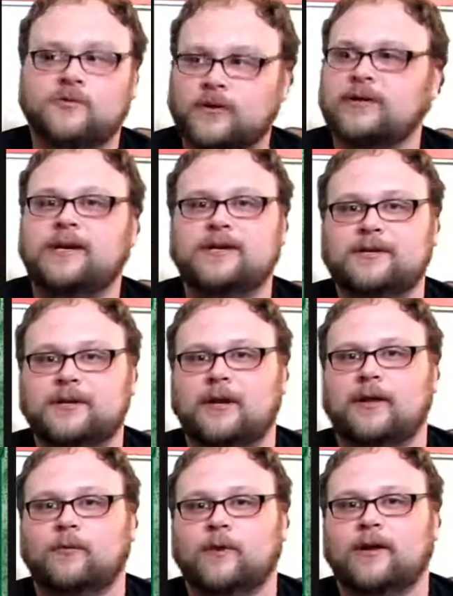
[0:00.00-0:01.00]

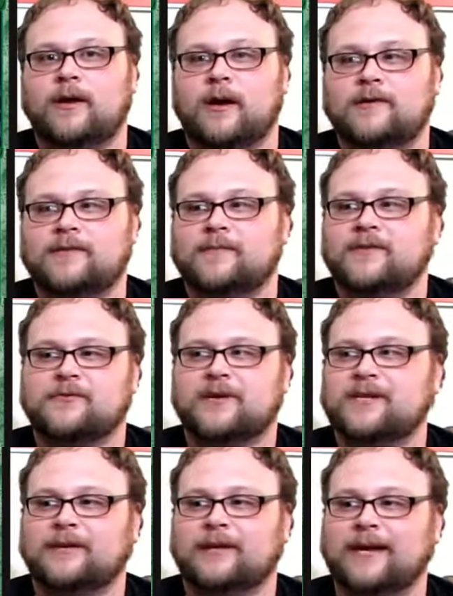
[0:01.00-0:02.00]
traditionally really awesome and
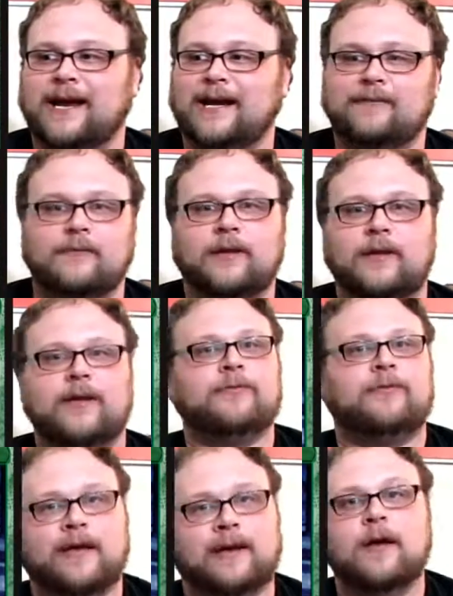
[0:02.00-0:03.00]
traditionally not even really a
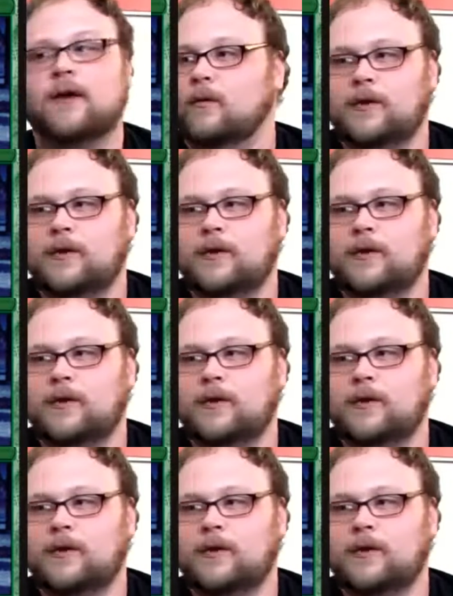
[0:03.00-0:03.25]
thing.